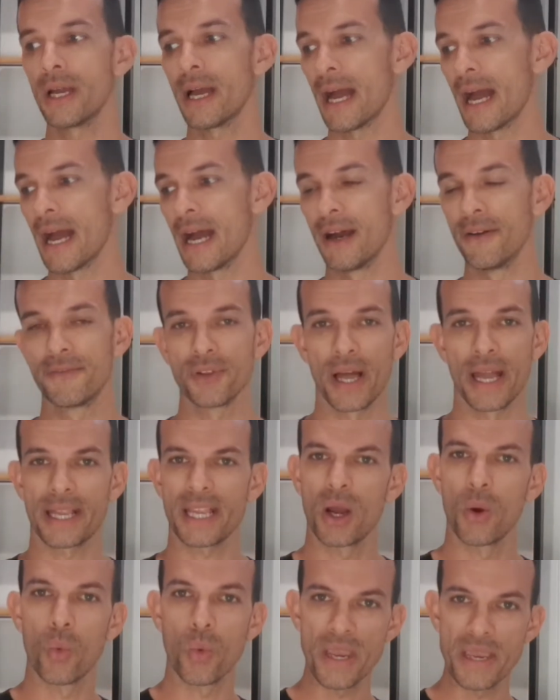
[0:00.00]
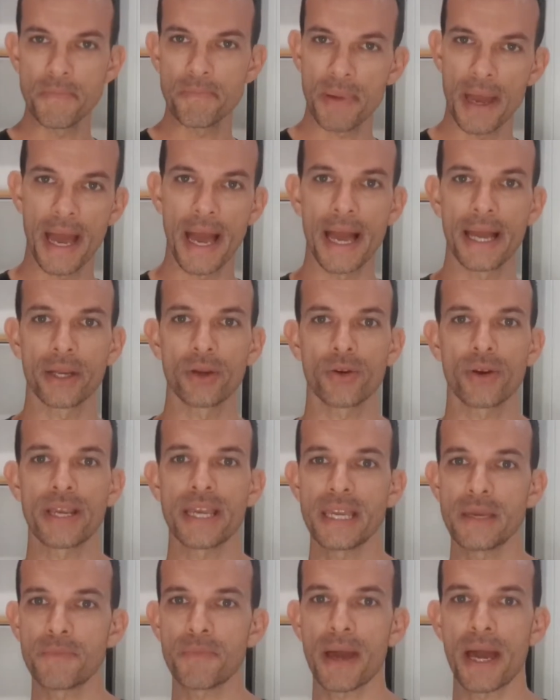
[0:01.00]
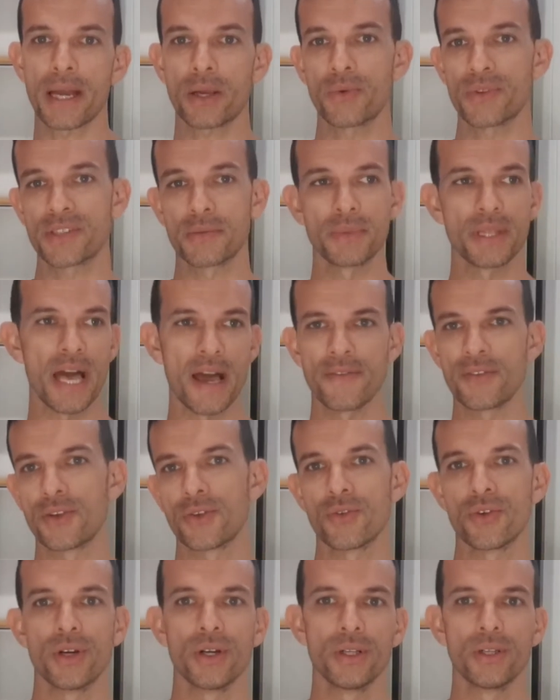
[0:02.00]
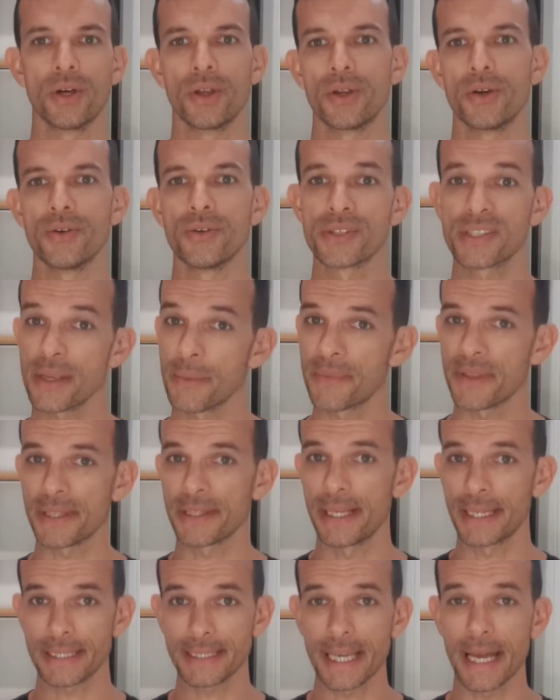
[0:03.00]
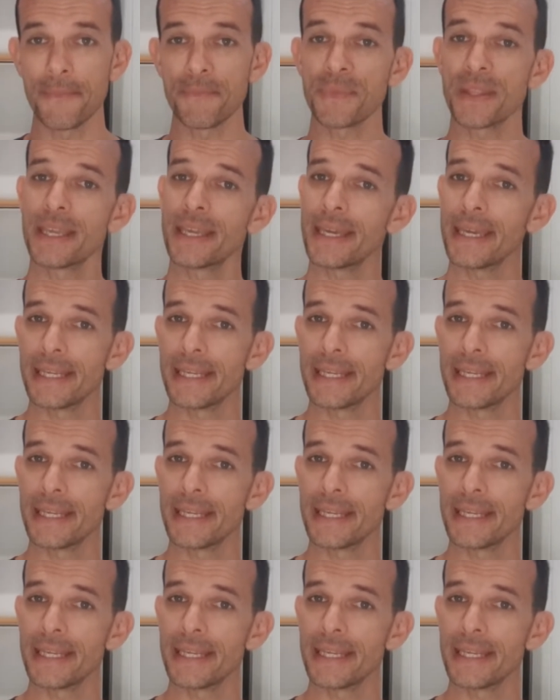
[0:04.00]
have like a wheat bag or a heat pack with some lavender oil on it or something like that.